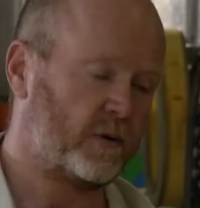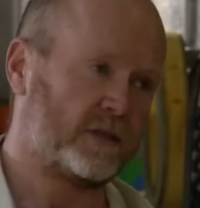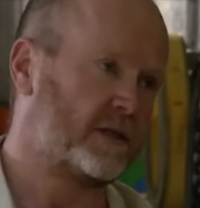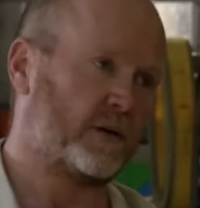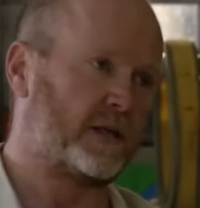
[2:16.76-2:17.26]

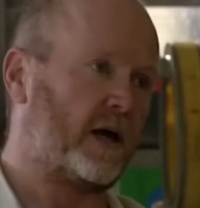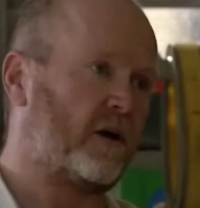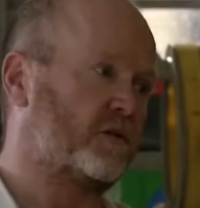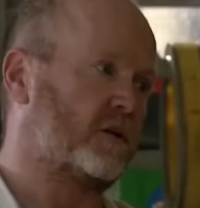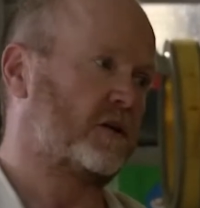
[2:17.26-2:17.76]
until the day
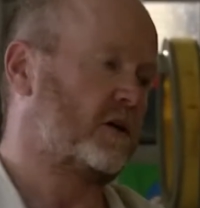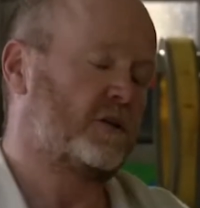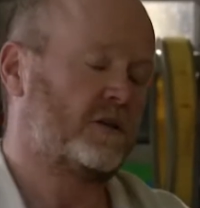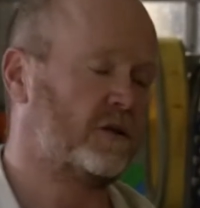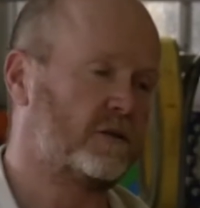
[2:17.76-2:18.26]
after, so i
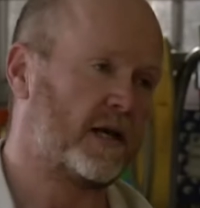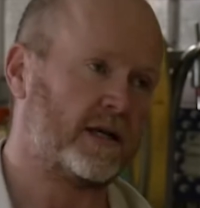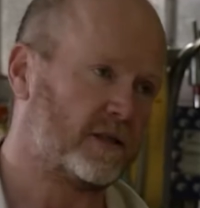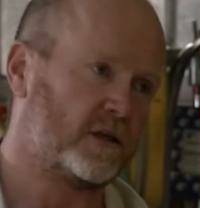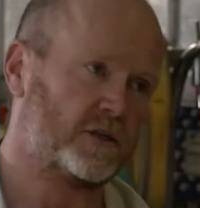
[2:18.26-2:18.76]
just used that
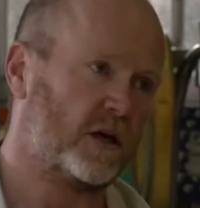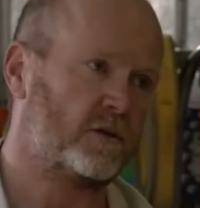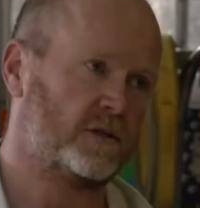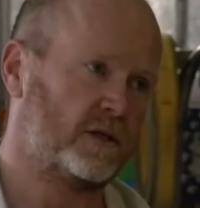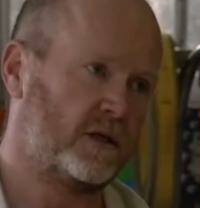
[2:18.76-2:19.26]
as an excuse.